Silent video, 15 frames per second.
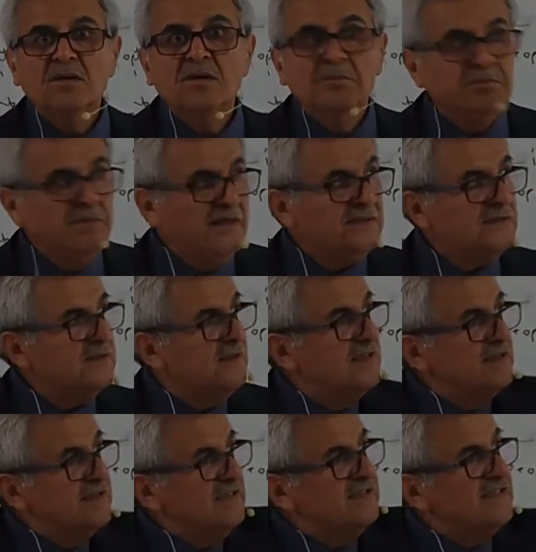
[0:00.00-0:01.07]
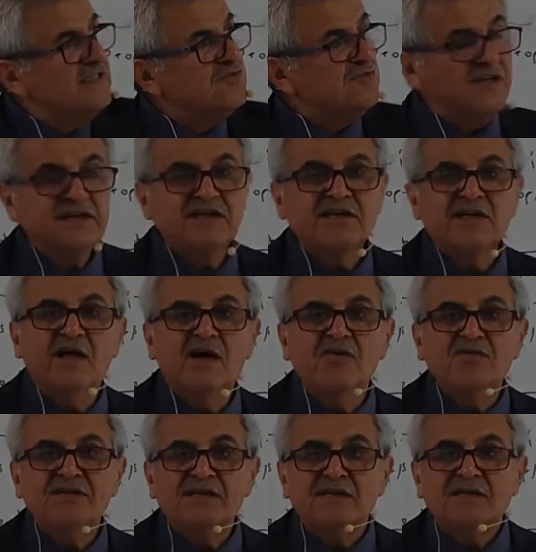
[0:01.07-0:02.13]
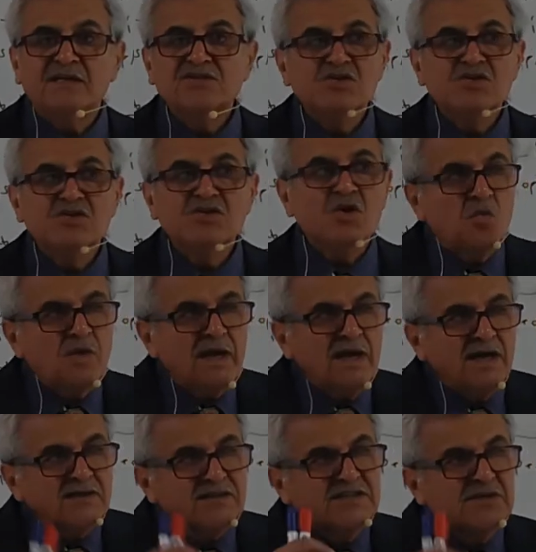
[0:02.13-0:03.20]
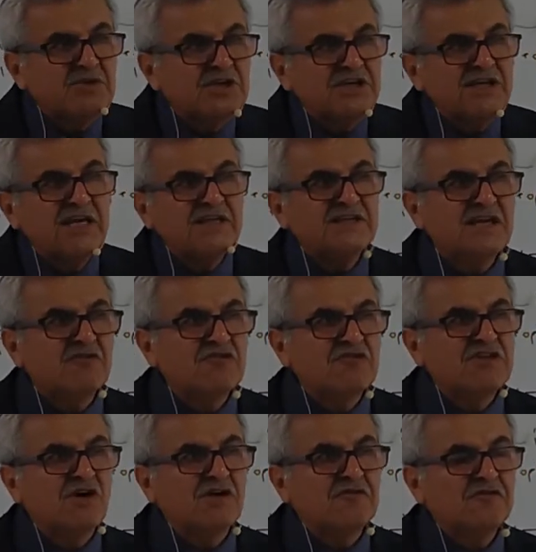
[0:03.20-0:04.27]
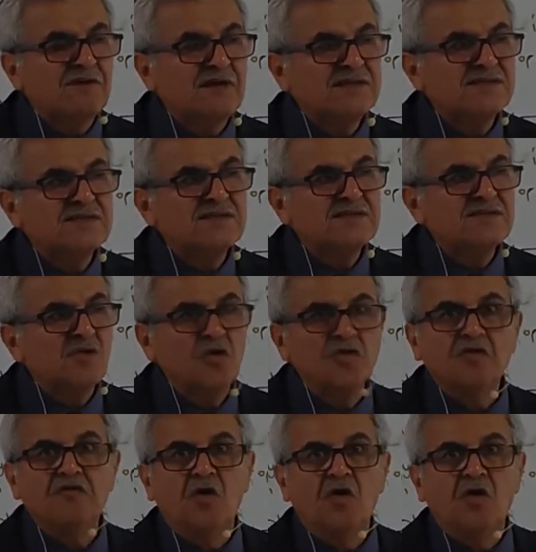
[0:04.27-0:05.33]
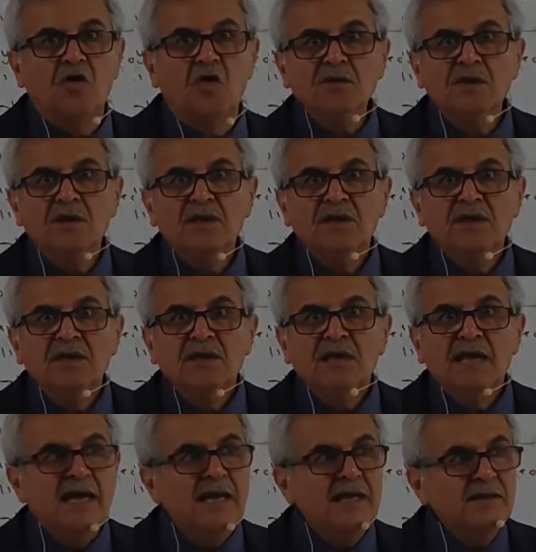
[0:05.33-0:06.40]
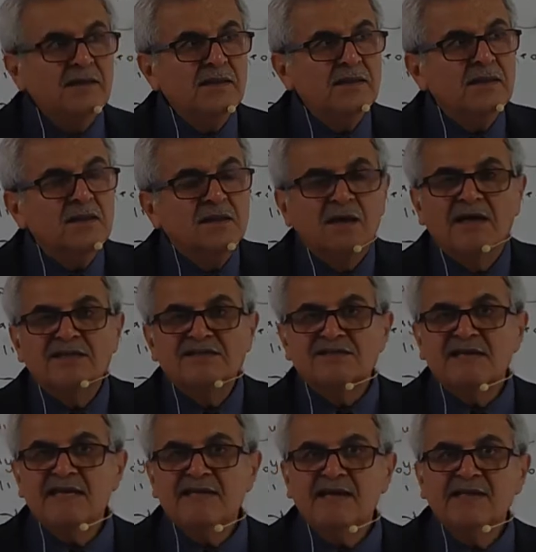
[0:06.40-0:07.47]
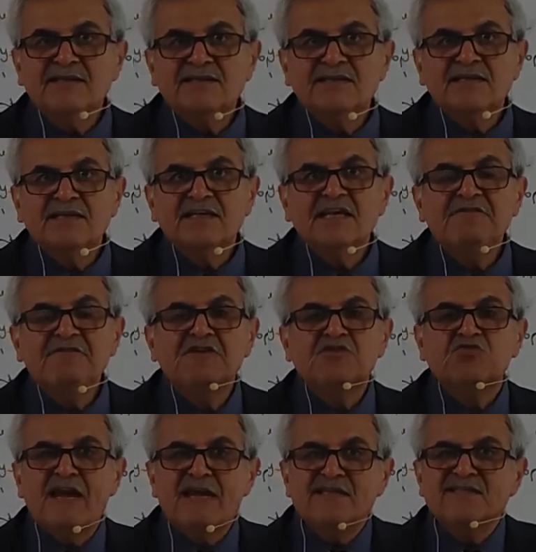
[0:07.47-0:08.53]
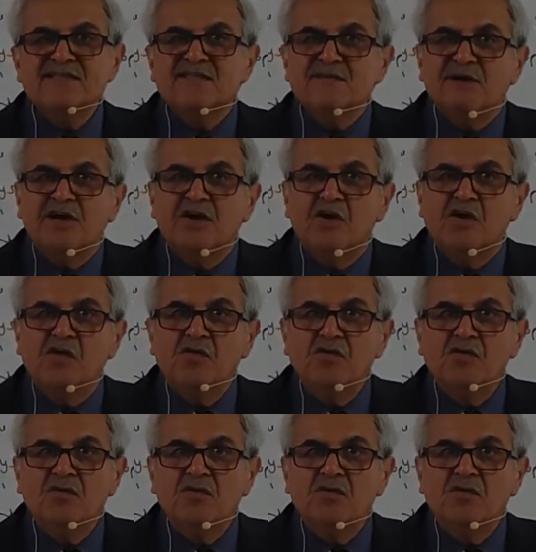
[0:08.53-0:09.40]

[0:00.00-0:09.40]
But it is very cloudy, so we are communicating with our friends on the phone, and I say that if it rains tomorrow,